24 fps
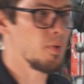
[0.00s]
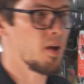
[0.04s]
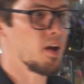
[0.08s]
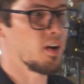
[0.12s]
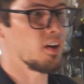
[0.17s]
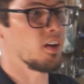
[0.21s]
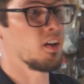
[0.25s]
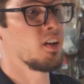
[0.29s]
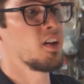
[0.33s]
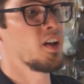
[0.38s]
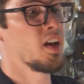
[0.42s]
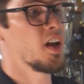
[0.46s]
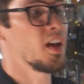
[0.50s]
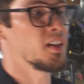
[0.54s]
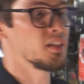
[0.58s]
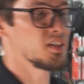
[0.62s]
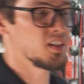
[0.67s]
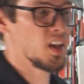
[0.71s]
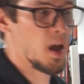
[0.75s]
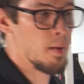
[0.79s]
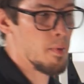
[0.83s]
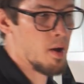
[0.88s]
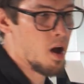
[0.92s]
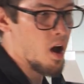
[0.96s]
pedal. And
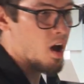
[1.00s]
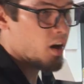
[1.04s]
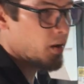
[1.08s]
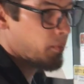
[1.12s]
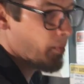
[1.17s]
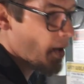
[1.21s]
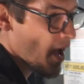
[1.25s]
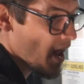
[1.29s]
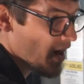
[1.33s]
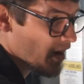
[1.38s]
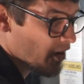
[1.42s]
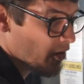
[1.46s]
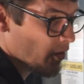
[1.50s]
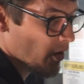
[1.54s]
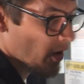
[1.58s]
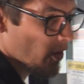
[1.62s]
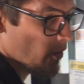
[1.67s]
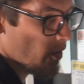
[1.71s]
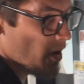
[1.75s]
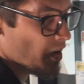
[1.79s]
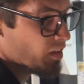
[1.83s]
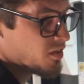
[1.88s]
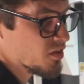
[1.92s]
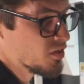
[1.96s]
semi-automatic, where it
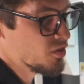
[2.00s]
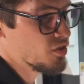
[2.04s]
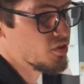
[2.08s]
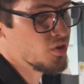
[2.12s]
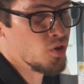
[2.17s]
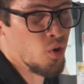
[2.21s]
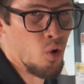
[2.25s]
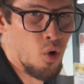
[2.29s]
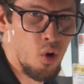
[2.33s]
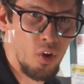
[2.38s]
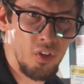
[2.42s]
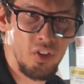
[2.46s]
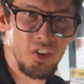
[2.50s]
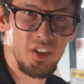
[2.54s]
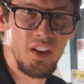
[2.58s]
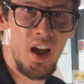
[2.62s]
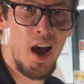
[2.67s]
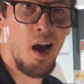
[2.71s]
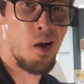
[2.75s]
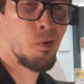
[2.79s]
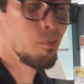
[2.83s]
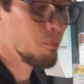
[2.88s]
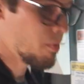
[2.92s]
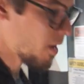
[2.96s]
was, you just hold the
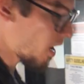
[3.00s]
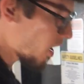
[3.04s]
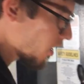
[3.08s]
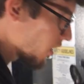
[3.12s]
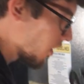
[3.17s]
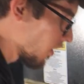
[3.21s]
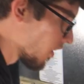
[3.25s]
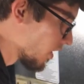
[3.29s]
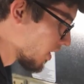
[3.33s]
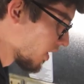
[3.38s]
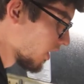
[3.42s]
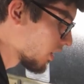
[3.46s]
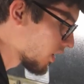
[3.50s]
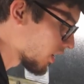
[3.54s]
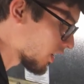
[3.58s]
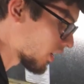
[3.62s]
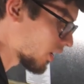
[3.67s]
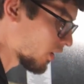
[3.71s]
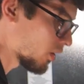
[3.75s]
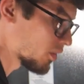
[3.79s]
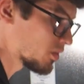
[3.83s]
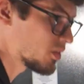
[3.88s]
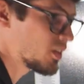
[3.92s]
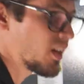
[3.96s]
down pedal, it
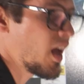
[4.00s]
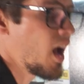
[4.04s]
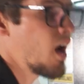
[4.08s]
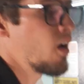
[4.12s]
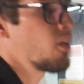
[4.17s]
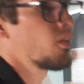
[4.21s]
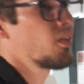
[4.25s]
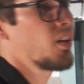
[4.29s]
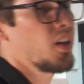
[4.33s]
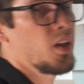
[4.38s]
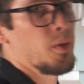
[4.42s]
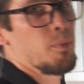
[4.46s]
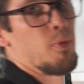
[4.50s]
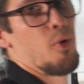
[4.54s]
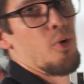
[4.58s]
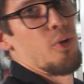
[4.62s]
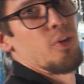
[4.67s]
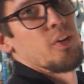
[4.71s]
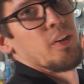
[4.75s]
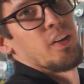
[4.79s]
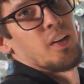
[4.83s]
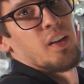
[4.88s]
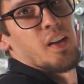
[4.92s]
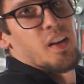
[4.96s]
goes down, keep
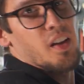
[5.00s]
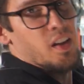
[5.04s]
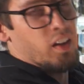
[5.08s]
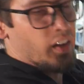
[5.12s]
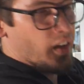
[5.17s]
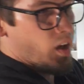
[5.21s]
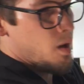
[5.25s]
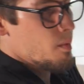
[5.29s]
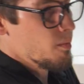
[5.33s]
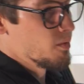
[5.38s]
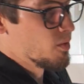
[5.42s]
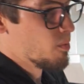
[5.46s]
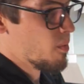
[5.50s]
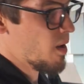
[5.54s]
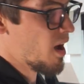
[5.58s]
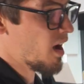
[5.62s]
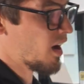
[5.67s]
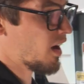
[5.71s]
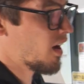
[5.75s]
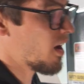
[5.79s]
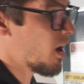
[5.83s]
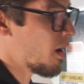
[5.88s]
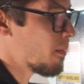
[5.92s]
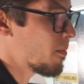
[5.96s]
holding it, it comes
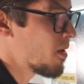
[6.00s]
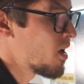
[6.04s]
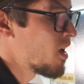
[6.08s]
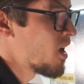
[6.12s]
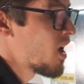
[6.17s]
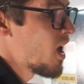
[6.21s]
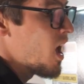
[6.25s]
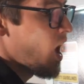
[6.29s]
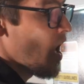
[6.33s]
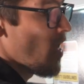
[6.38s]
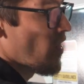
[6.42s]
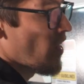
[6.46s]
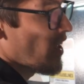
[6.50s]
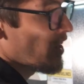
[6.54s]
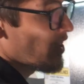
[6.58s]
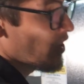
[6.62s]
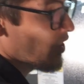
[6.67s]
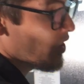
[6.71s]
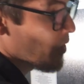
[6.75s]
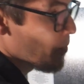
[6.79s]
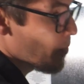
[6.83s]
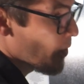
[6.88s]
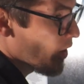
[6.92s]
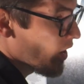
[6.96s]
back up. And then you
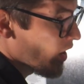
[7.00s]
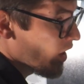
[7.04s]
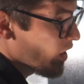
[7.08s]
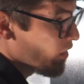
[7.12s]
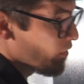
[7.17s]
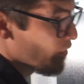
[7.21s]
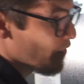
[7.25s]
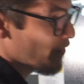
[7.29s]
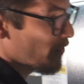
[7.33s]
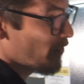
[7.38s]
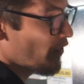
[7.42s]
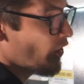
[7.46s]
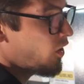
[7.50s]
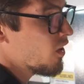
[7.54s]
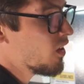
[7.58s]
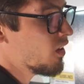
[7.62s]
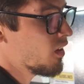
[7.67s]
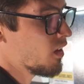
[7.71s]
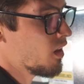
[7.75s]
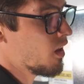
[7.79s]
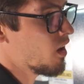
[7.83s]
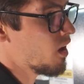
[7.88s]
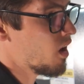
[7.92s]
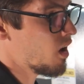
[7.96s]
can put it in
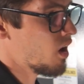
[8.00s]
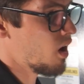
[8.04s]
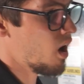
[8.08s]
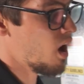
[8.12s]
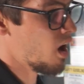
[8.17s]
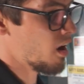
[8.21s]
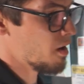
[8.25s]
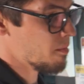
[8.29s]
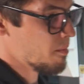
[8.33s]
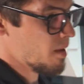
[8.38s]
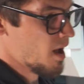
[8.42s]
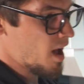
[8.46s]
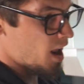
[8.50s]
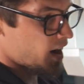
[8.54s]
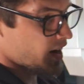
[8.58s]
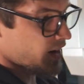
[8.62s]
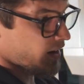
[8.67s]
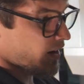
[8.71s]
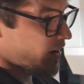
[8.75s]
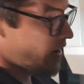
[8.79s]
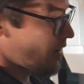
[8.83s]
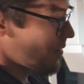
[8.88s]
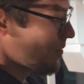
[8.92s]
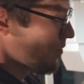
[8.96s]
full automatic,
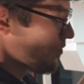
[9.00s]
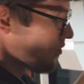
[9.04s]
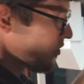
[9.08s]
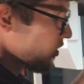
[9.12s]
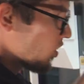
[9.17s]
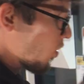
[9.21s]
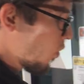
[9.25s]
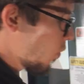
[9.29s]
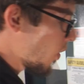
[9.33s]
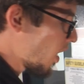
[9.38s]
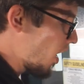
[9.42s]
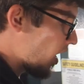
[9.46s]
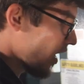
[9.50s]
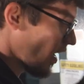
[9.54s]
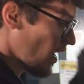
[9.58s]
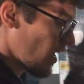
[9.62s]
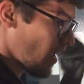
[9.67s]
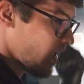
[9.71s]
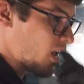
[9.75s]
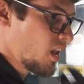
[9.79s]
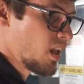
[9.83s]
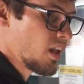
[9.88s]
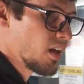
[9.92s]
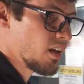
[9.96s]
where
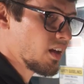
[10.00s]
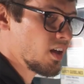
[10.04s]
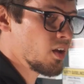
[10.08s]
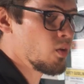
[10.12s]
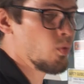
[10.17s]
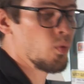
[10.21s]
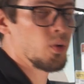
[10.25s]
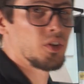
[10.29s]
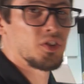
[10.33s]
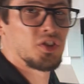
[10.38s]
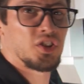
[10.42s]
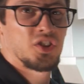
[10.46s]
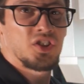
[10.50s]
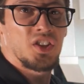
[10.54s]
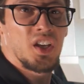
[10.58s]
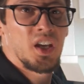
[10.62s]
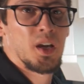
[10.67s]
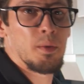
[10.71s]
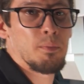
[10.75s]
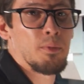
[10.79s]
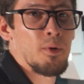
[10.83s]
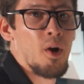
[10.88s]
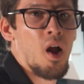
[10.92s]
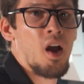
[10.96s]
it will just
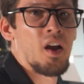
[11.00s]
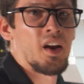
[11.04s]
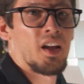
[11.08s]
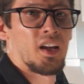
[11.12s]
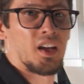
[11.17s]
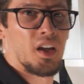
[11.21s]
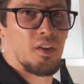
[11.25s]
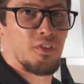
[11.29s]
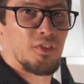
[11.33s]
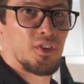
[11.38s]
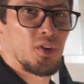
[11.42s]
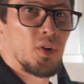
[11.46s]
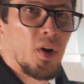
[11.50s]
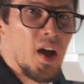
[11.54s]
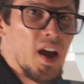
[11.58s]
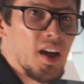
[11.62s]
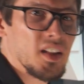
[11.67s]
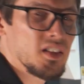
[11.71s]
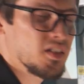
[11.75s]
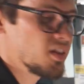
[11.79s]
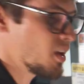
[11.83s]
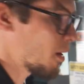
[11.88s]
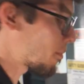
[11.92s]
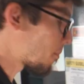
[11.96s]
keep running. If you
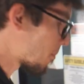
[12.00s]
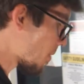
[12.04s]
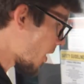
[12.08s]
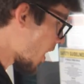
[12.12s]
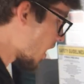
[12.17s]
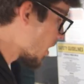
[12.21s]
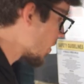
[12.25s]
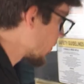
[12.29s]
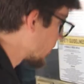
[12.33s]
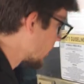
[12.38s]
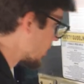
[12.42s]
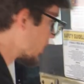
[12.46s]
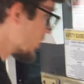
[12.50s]
had some part where